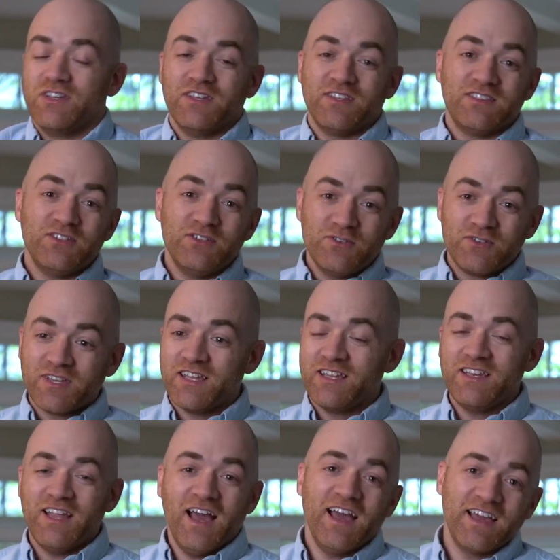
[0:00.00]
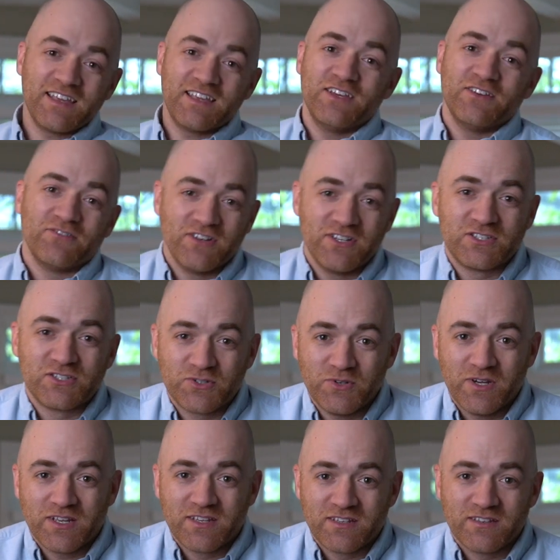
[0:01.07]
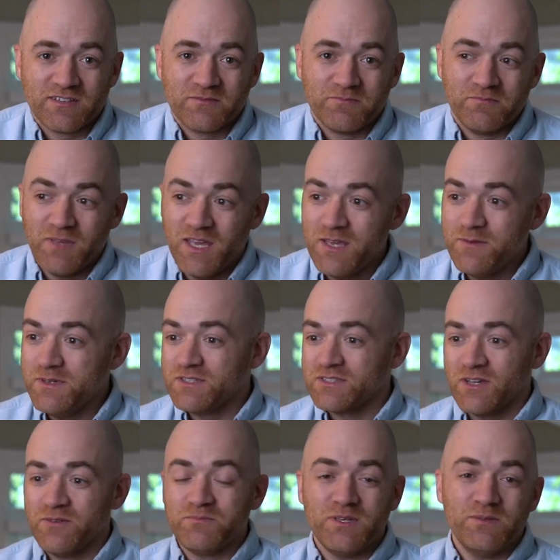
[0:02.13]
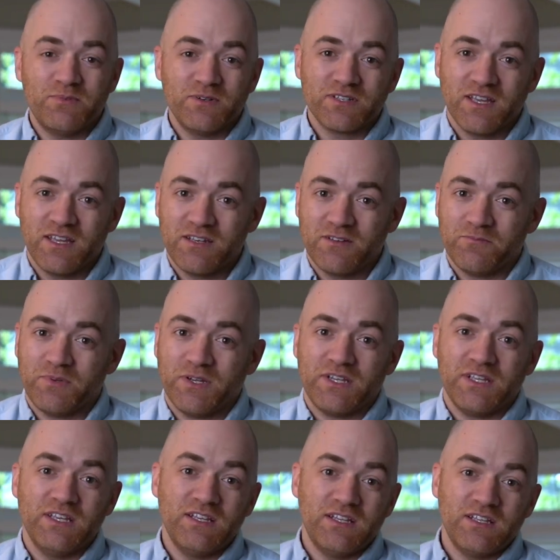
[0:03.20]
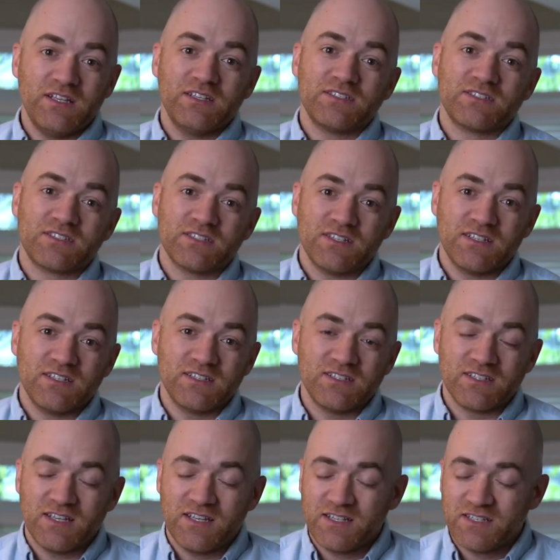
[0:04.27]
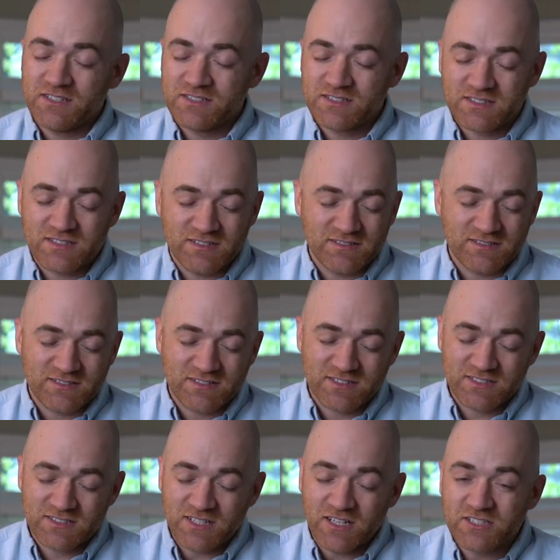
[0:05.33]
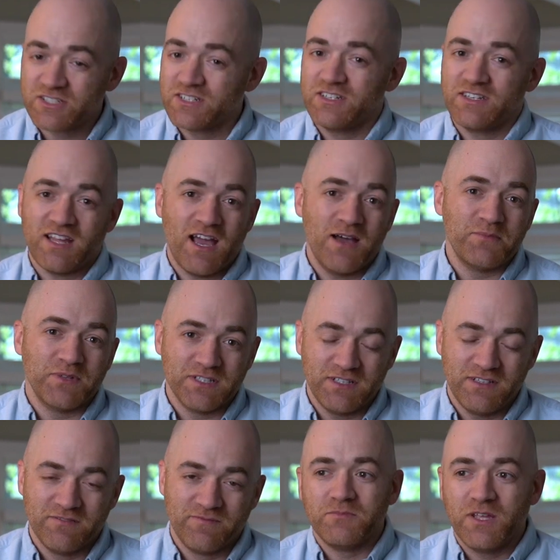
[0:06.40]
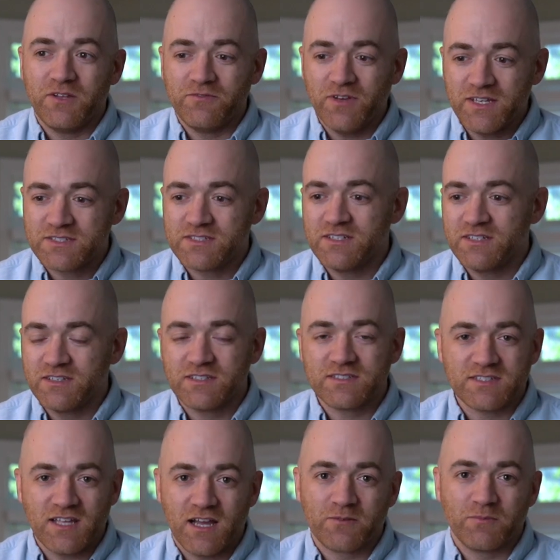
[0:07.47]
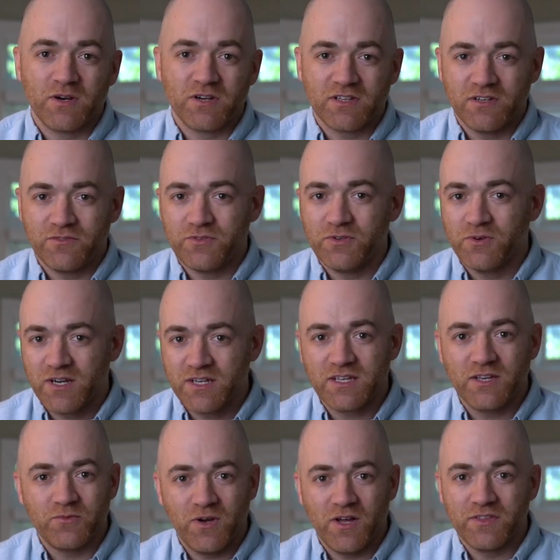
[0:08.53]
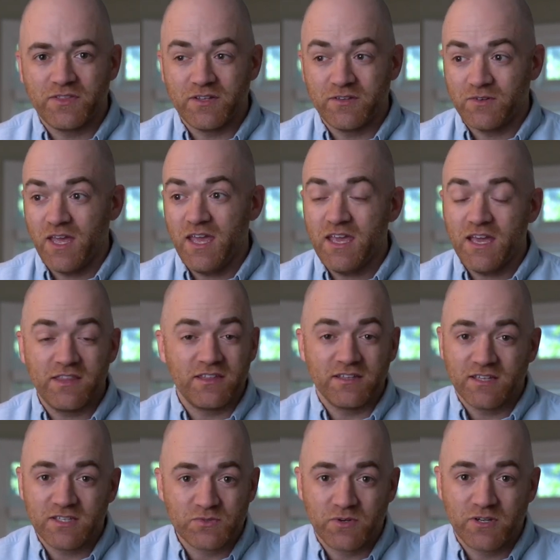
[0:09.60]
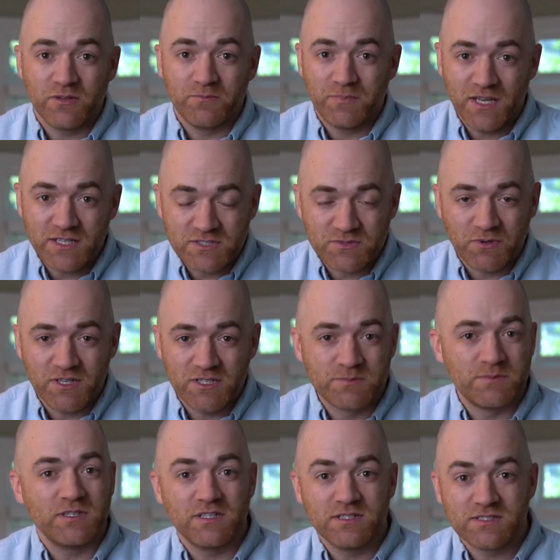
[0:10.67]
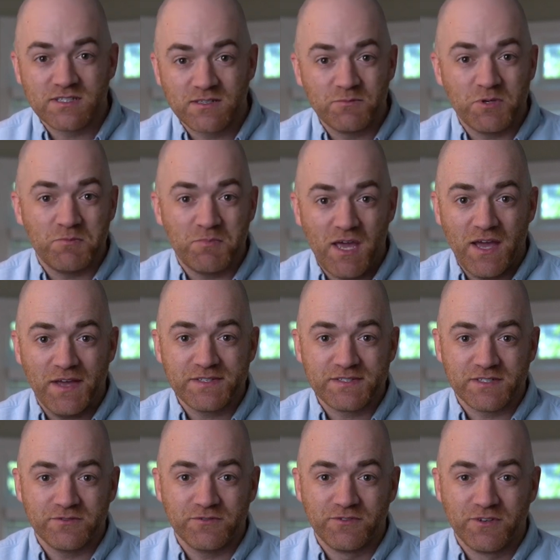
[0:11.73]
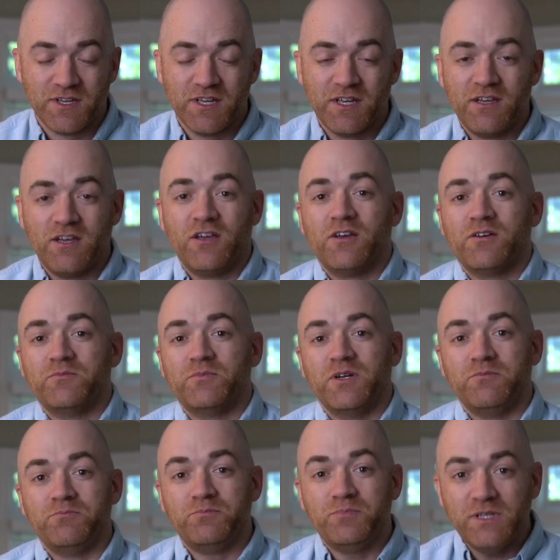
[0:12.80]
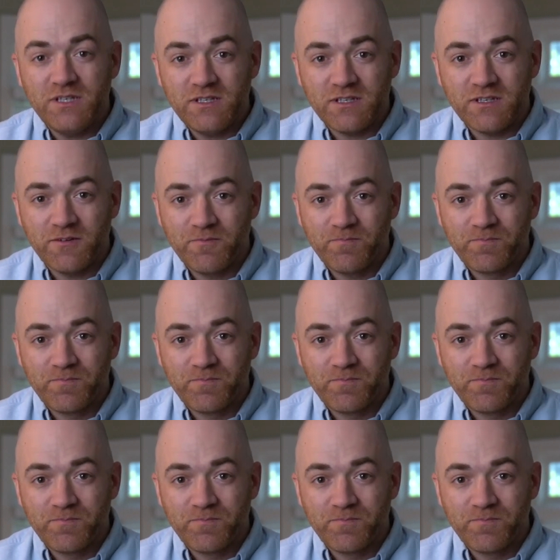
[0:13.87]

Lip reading: you cannot get rich quick. Maybe some people can, but it is such an anomaly. Investing in the stock market, if you want to get wealthy, A, I think that's one of the best ways because it can be passive. But B,